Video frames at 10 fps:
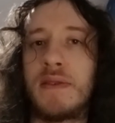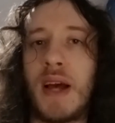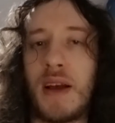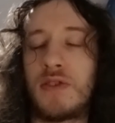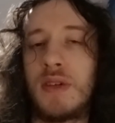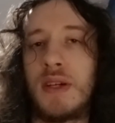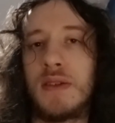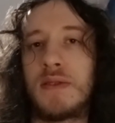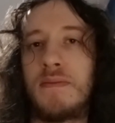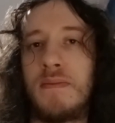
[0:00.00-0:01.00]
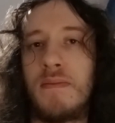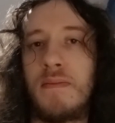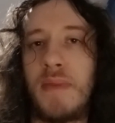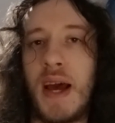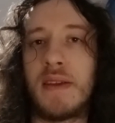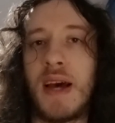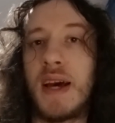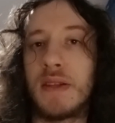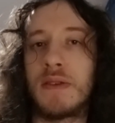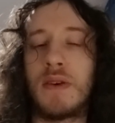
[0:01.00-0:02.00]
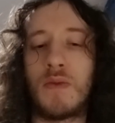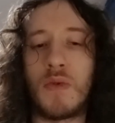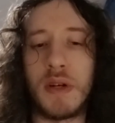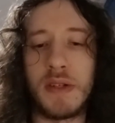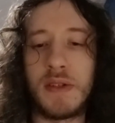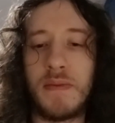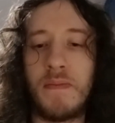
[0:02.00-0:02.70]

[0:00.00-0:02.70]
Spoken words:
It actually is bad and worse.